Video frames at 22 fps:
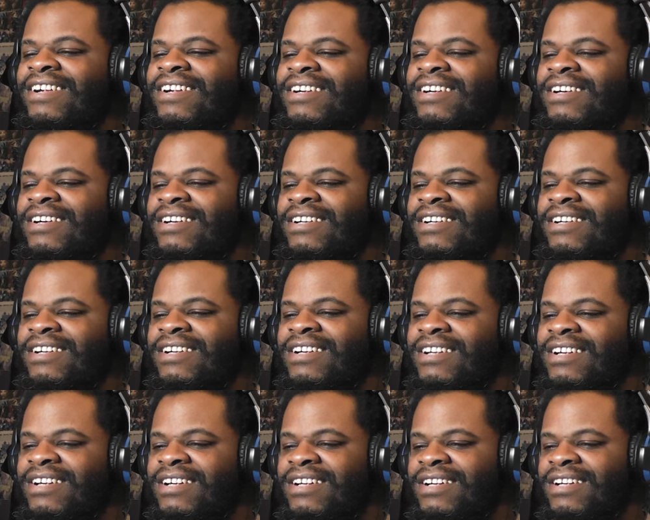
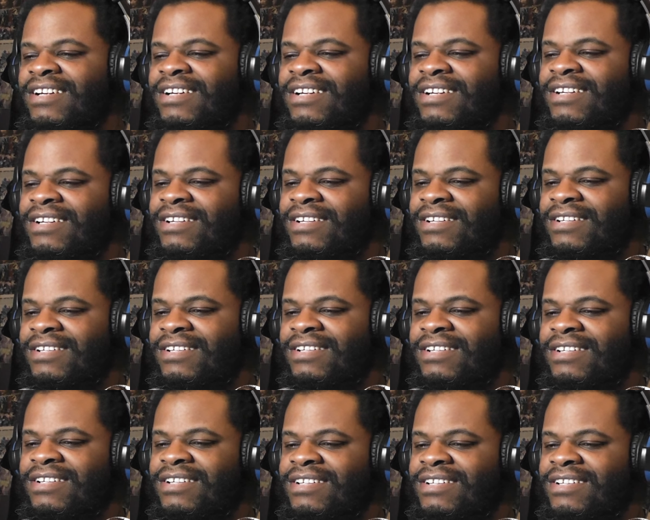
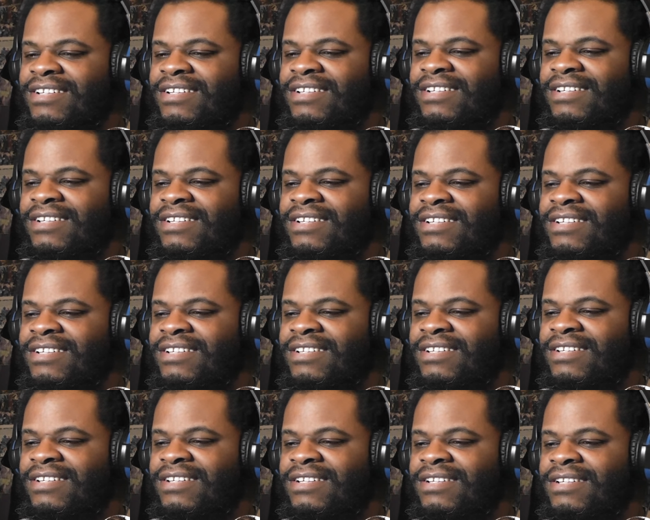
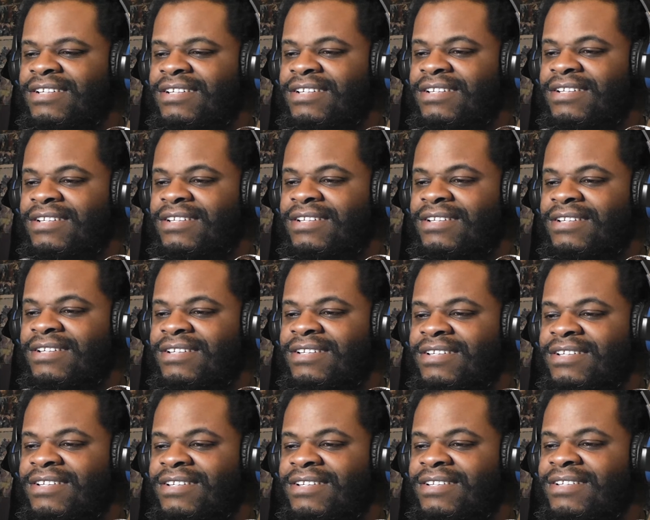
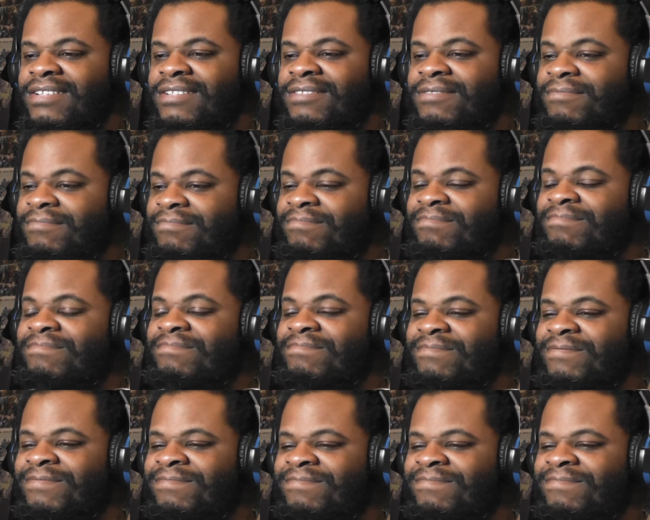No words are spoken by the person on screen.